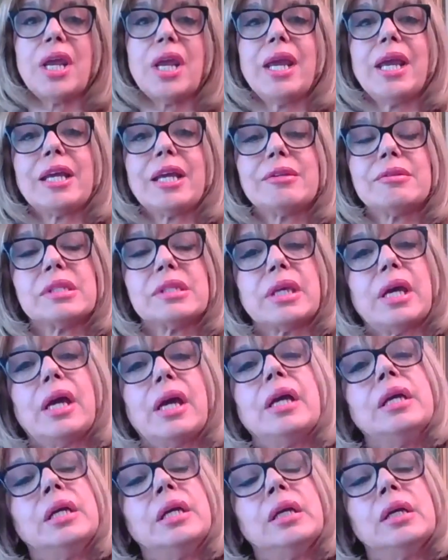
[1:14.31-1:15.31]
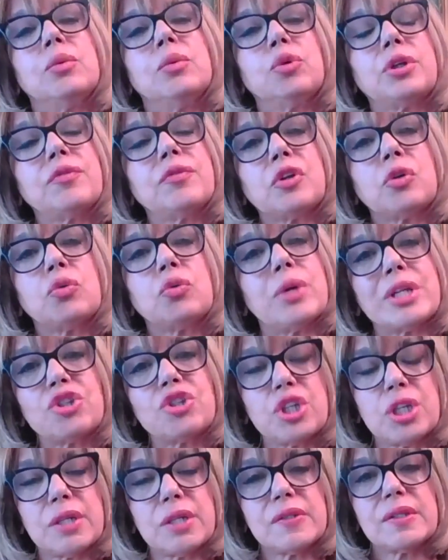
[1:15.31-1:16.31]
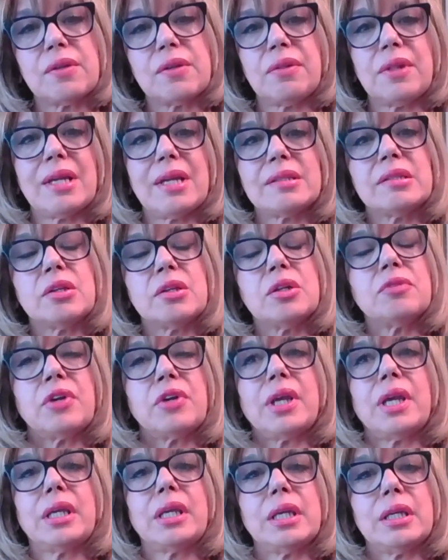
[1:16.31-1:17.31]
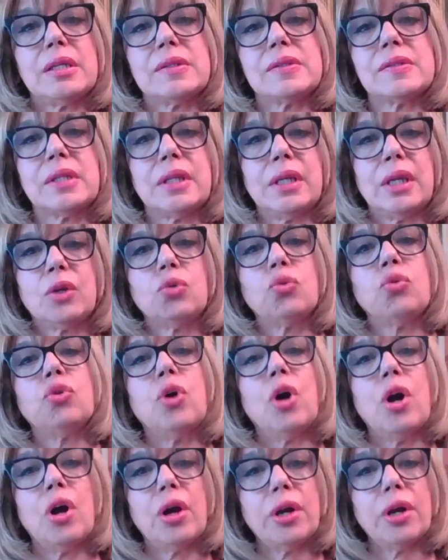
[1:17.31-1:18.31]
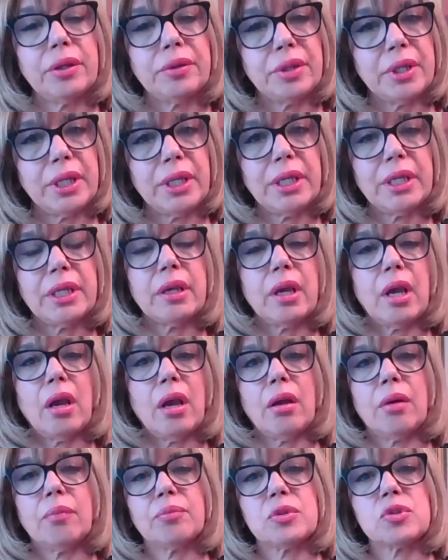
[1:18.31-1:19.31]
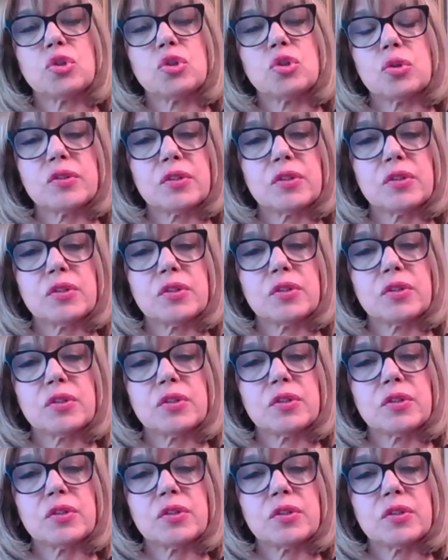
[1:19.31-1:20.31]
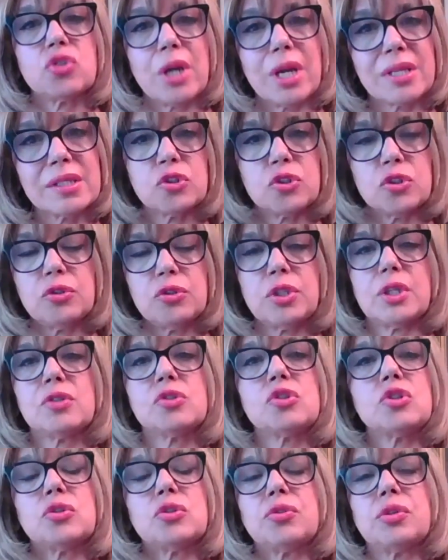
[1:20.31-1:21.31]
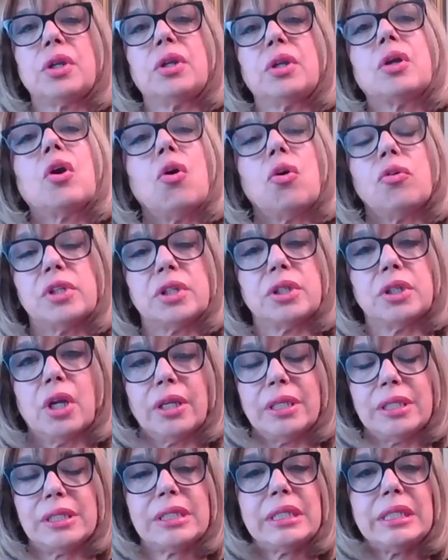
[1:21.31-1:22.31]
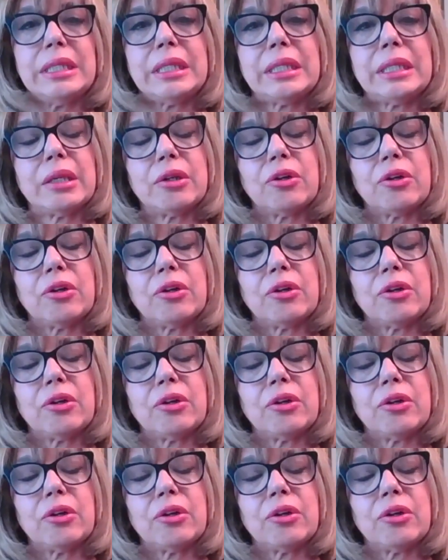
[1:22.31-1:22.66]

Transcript: And uh, one of the questions on that survey is inquiring um, source of distress for students during COVID-19.